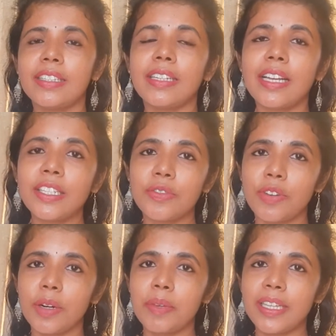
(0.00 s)
next
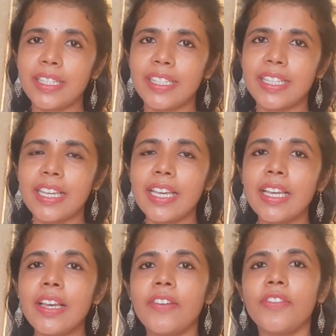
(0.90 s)
verb is
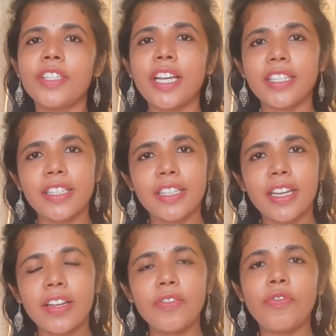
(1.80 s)
see, which has a
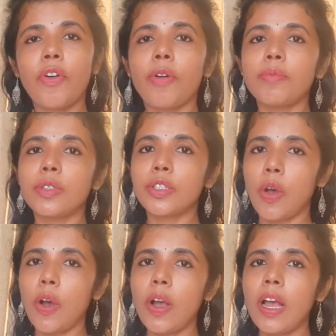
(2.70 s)
second form
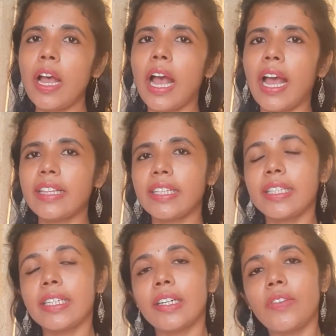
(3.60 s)
saw and
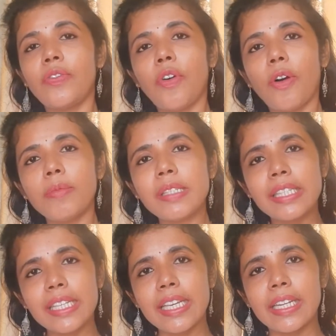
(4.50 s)
the third form
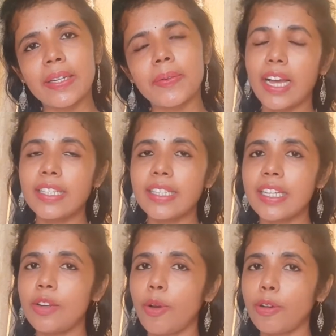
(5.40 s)
seen. I
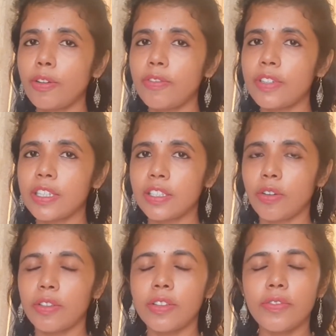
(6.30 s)
see lot of dust
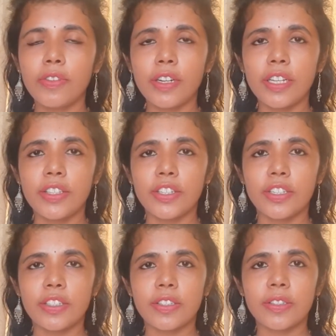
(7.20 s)
on the
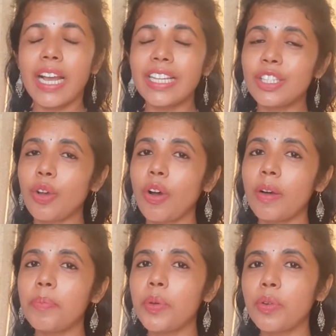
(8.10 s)
furnitures. I
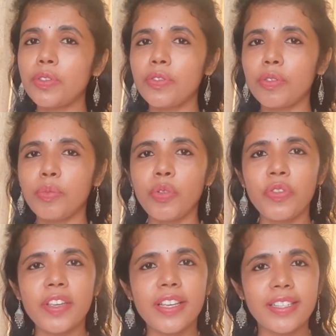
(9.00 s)
saw a beautiful
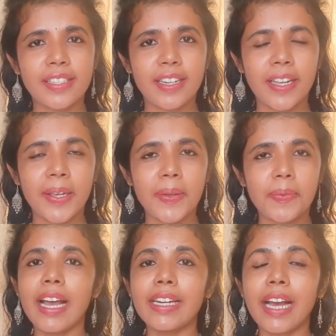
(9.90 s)
movie yesterday
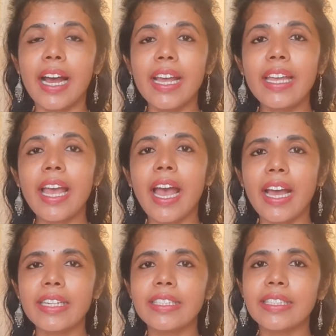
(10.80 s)
and I
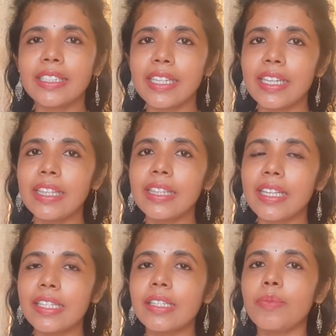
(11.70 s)
had seen
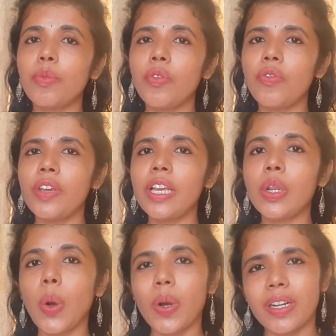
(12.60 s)
this movie
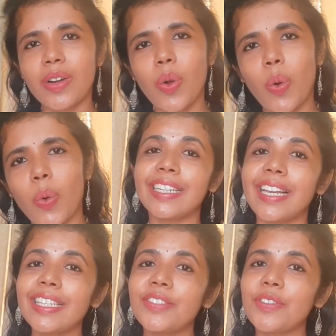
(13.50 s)
long ago. The
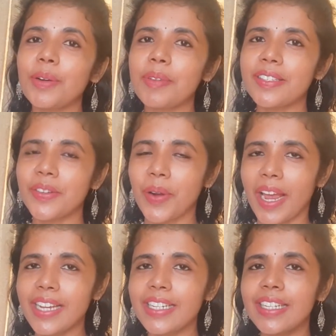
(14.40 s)
next verb is write,